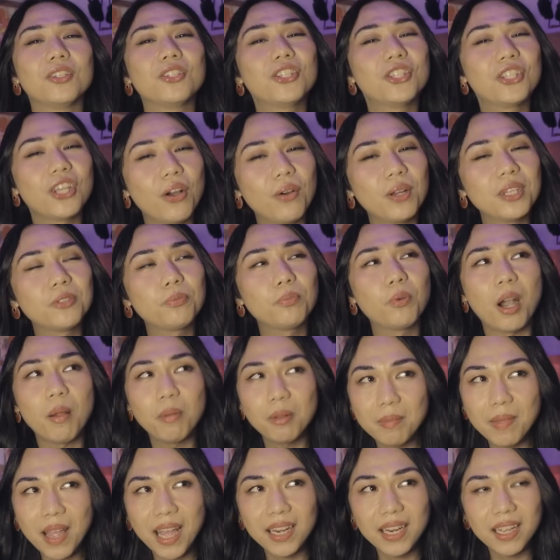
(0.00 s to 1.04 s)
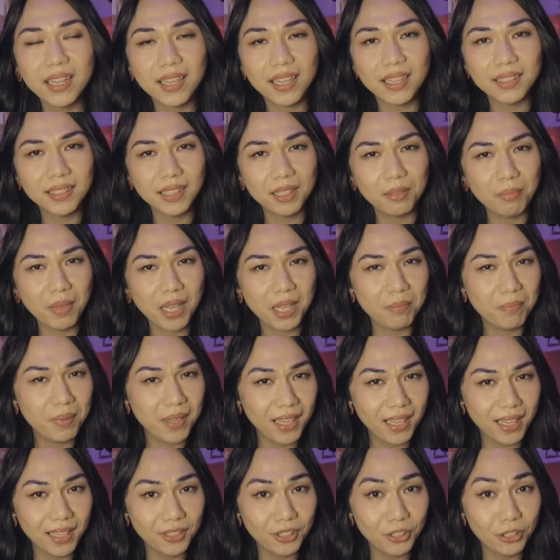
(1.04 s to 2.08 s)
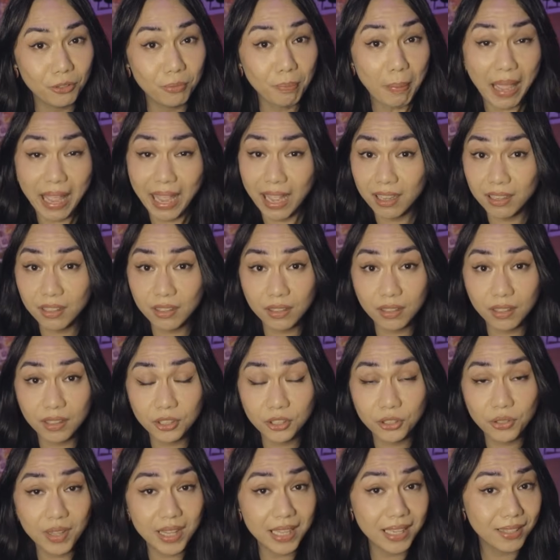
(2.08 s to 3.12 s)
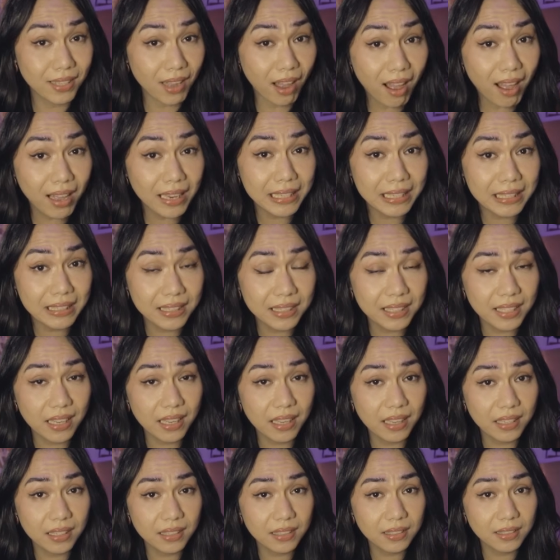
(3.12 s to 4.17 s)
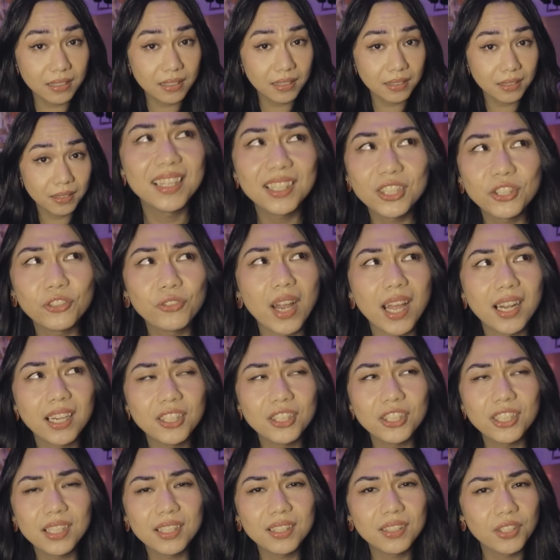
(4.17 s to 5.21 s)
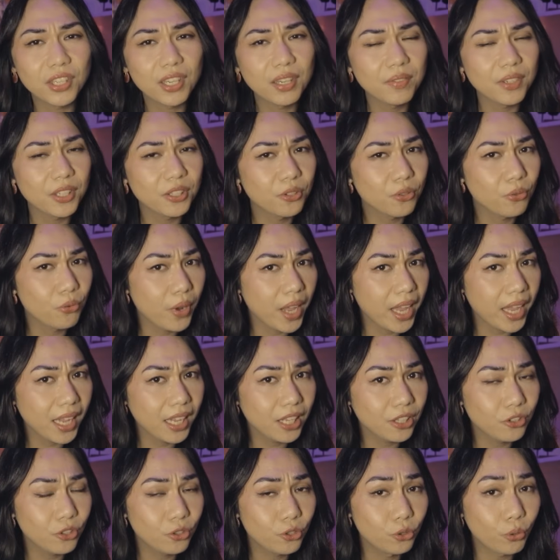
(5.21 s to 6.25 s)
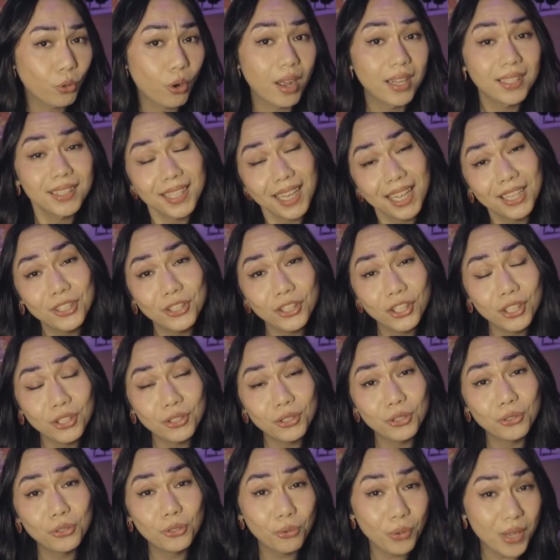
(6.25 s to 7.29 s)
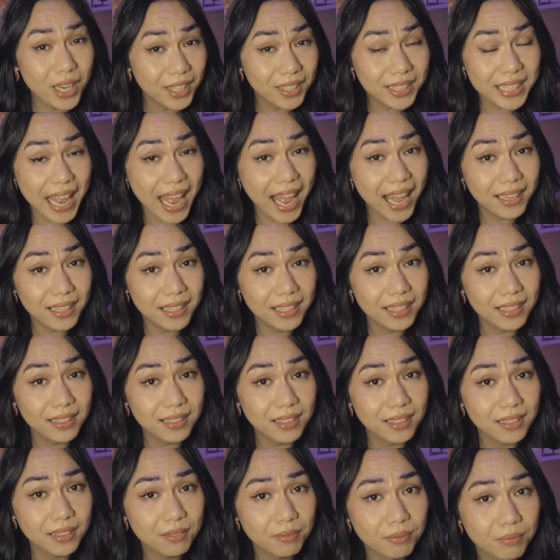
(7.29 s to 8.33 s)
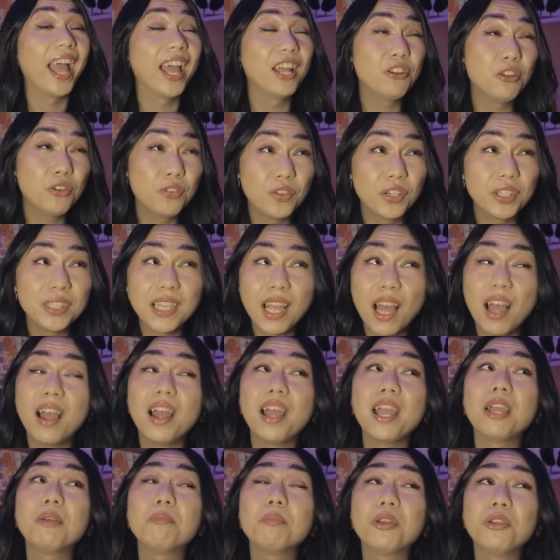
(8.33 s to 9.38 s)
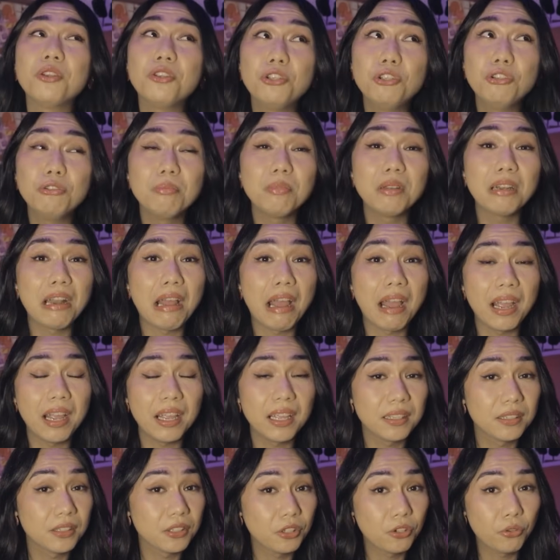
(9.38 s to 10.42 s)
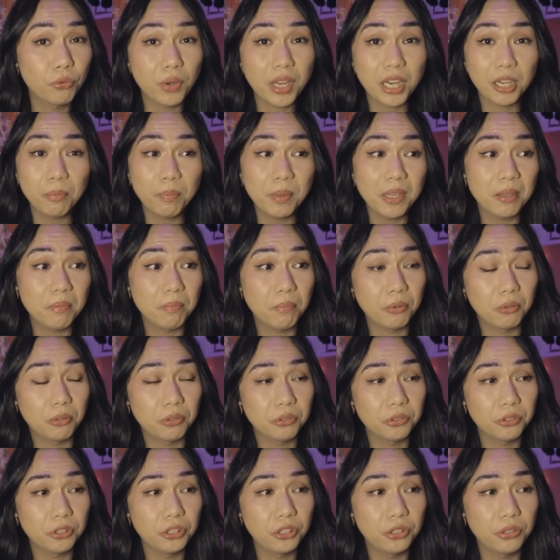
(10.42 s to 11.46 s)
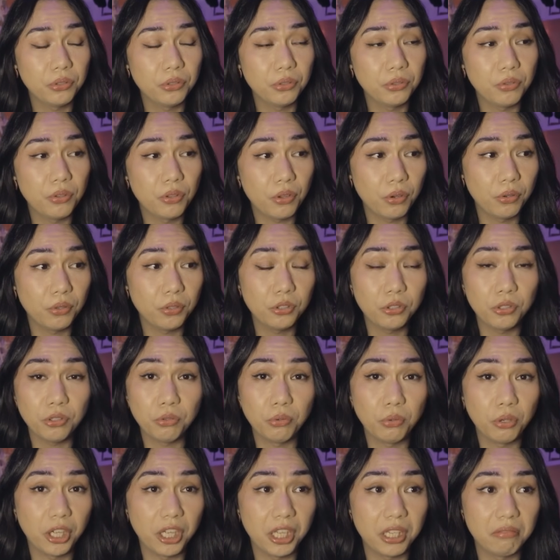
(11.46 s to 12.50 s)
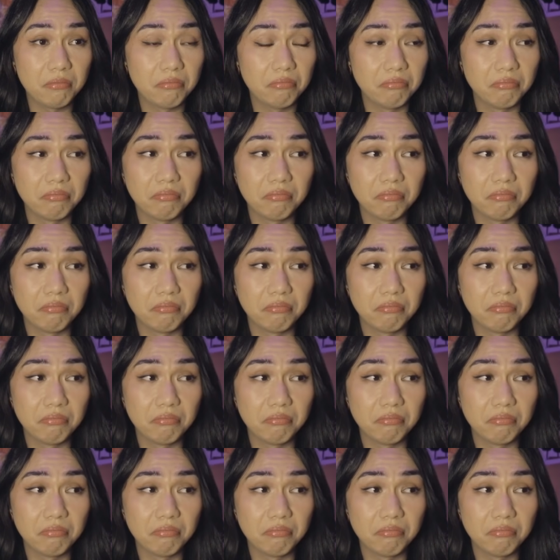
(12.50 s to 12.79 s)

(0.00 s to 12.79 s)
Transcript: So as problematic as it may be to pander to these audiences, this strategy has served as a way to draw attention to queer talent and over time humanize queer people to those who would,